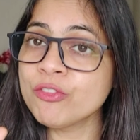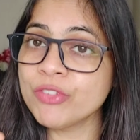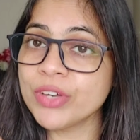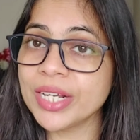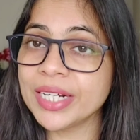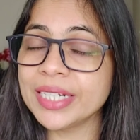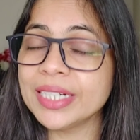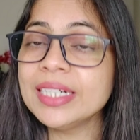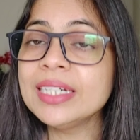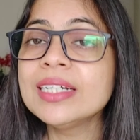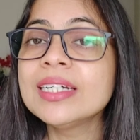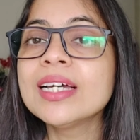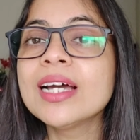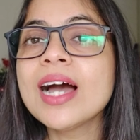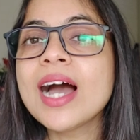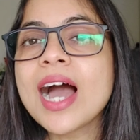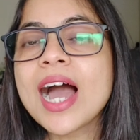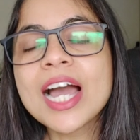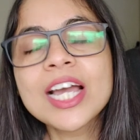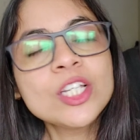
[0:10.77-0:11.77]
wherein
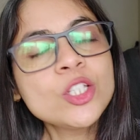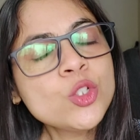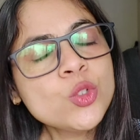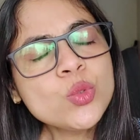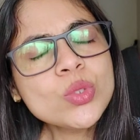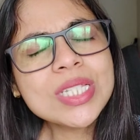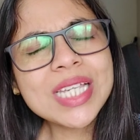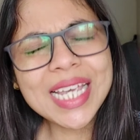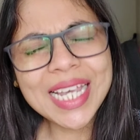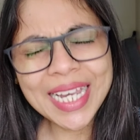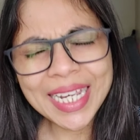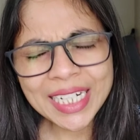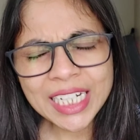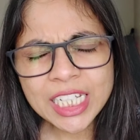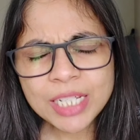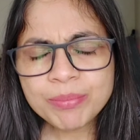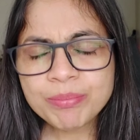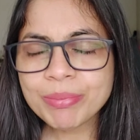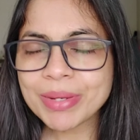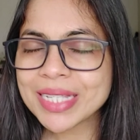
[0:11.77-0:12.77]
I choose
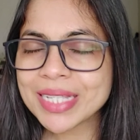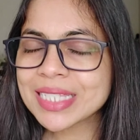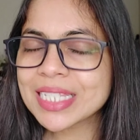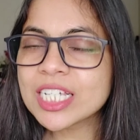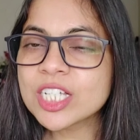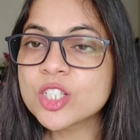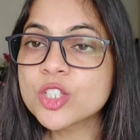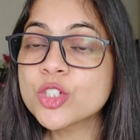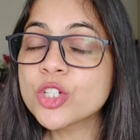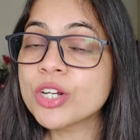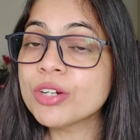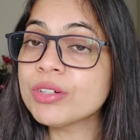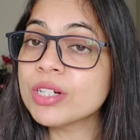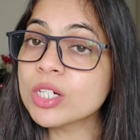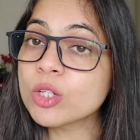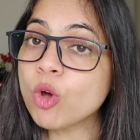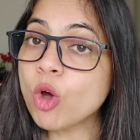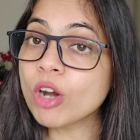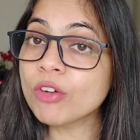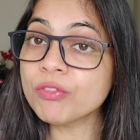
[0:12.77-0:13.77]
any basic
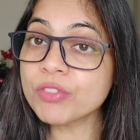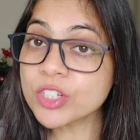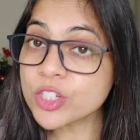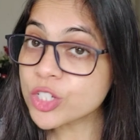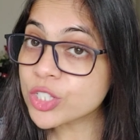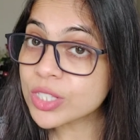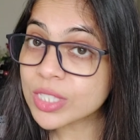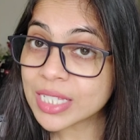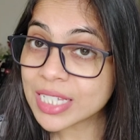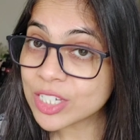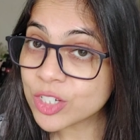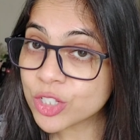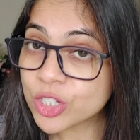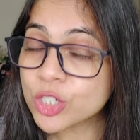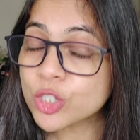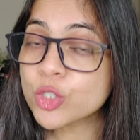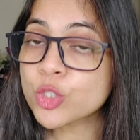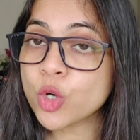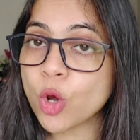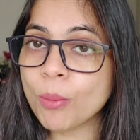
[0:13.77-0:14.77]
general
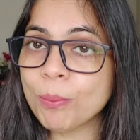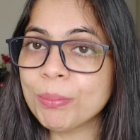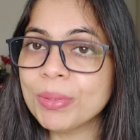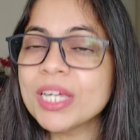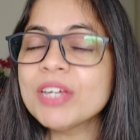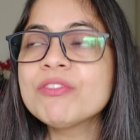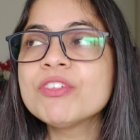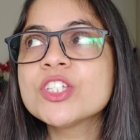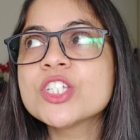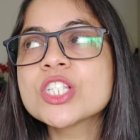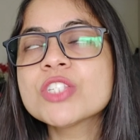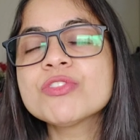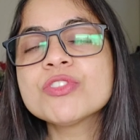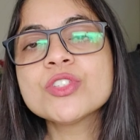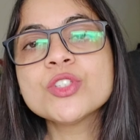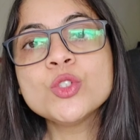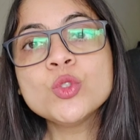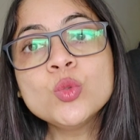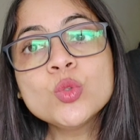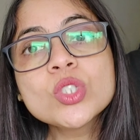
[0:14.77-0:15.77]
conversational topic which
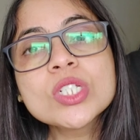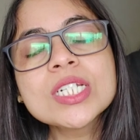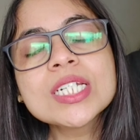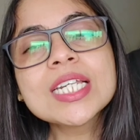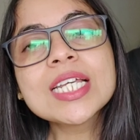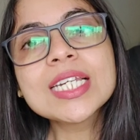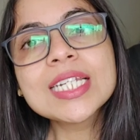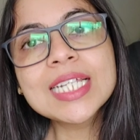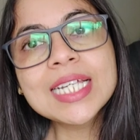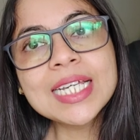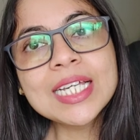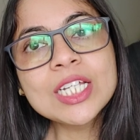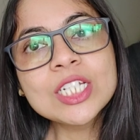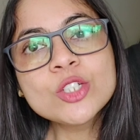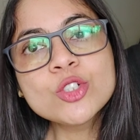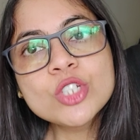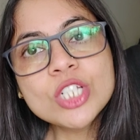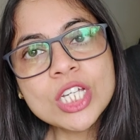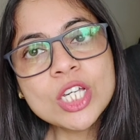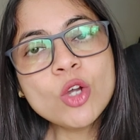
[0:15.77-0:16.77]
is used in
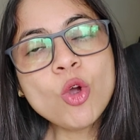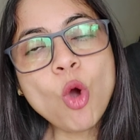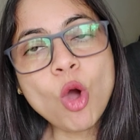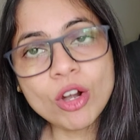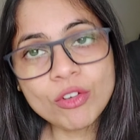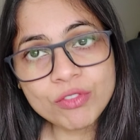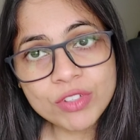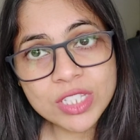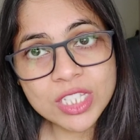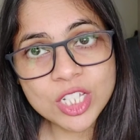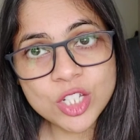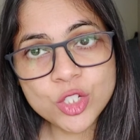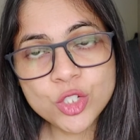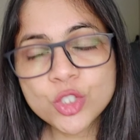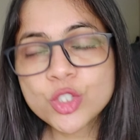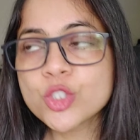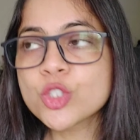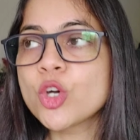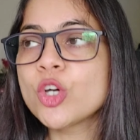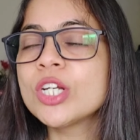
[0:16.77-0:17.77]
day-to-day
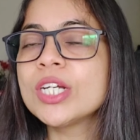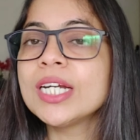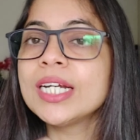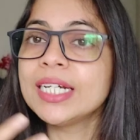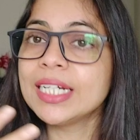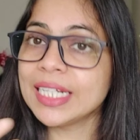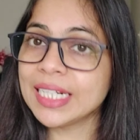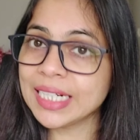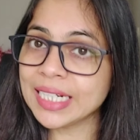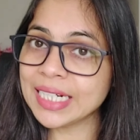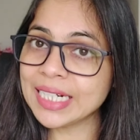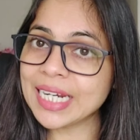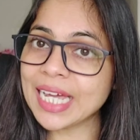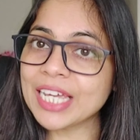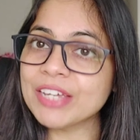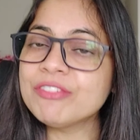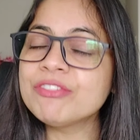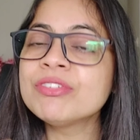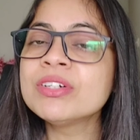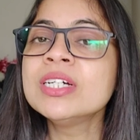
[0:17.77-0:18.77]
conversations or in daily
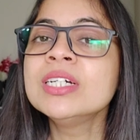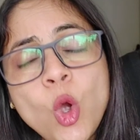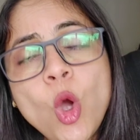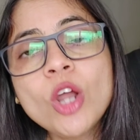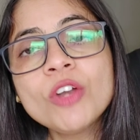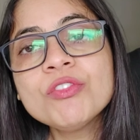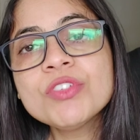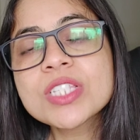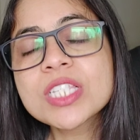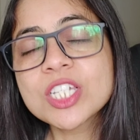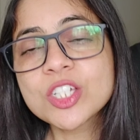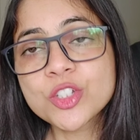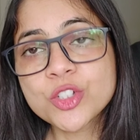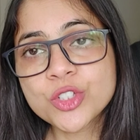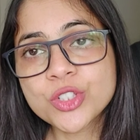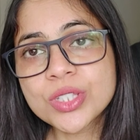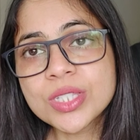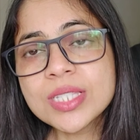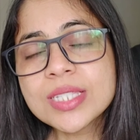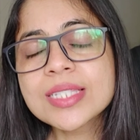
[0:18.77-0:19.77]
life
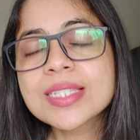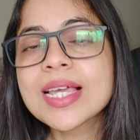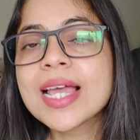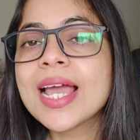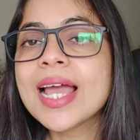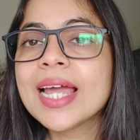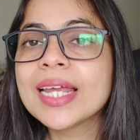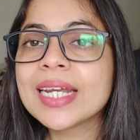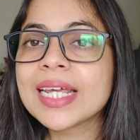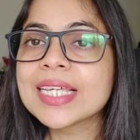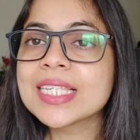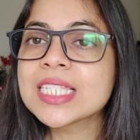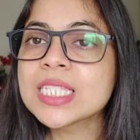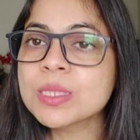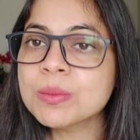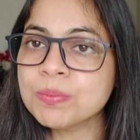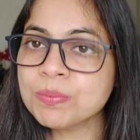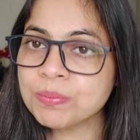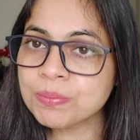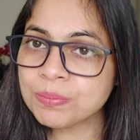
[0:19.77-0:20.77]
conversations, and I
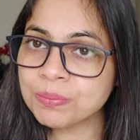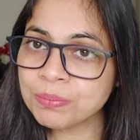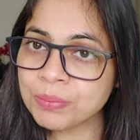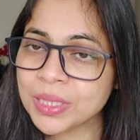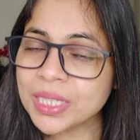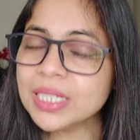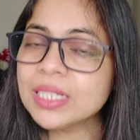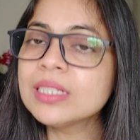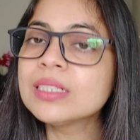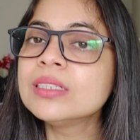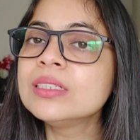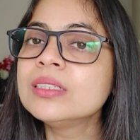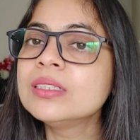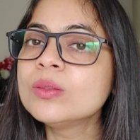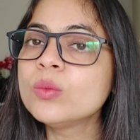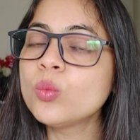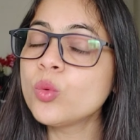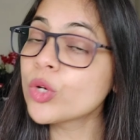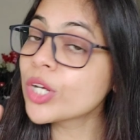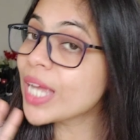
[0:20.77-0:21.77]
speak
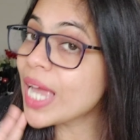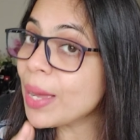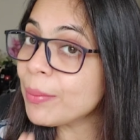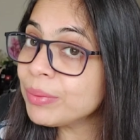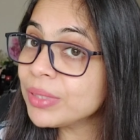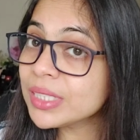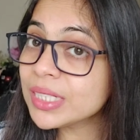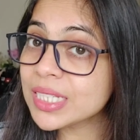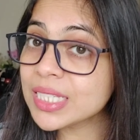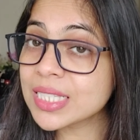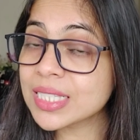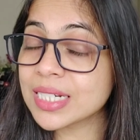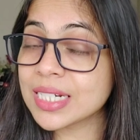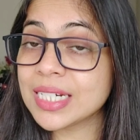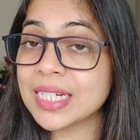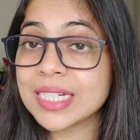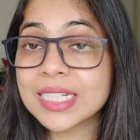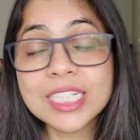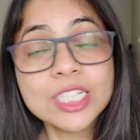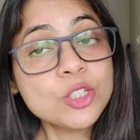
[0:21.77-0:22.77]
vocabularies
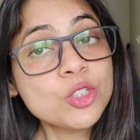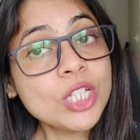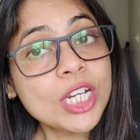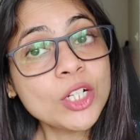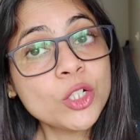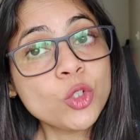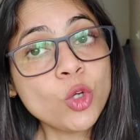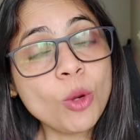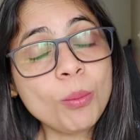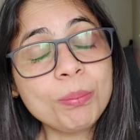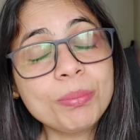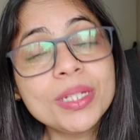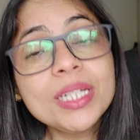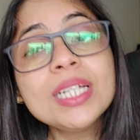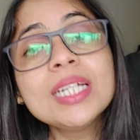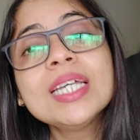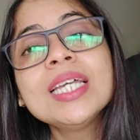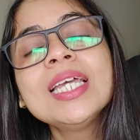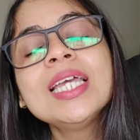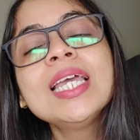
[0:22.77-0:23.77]
related to that
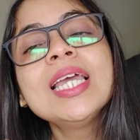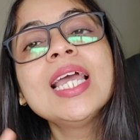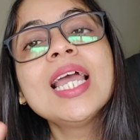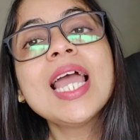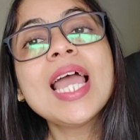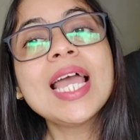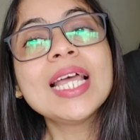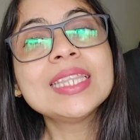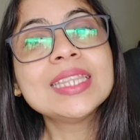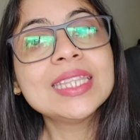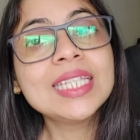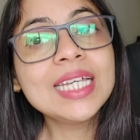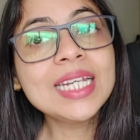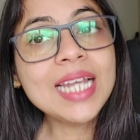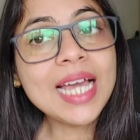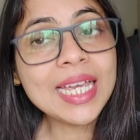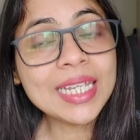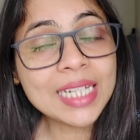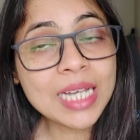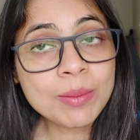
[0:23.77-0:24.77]
topic, and
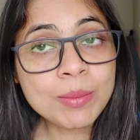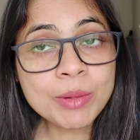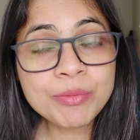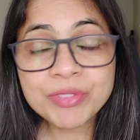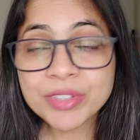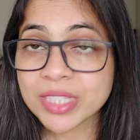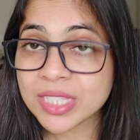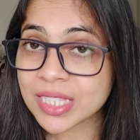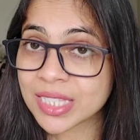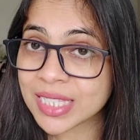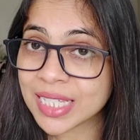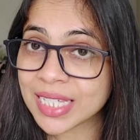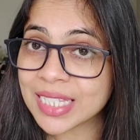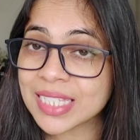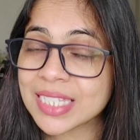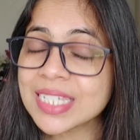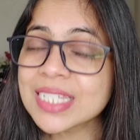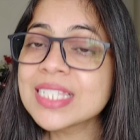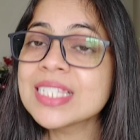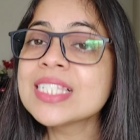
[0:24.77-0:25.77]
then I come up with
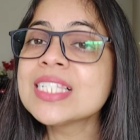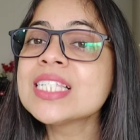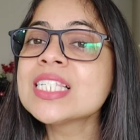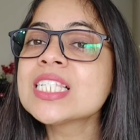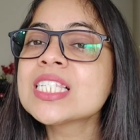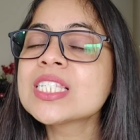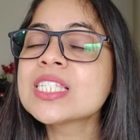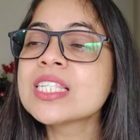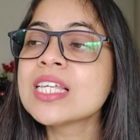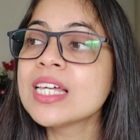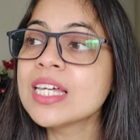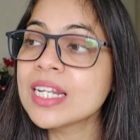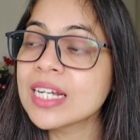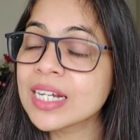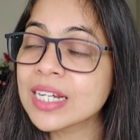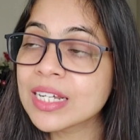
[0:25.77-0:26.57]
sentences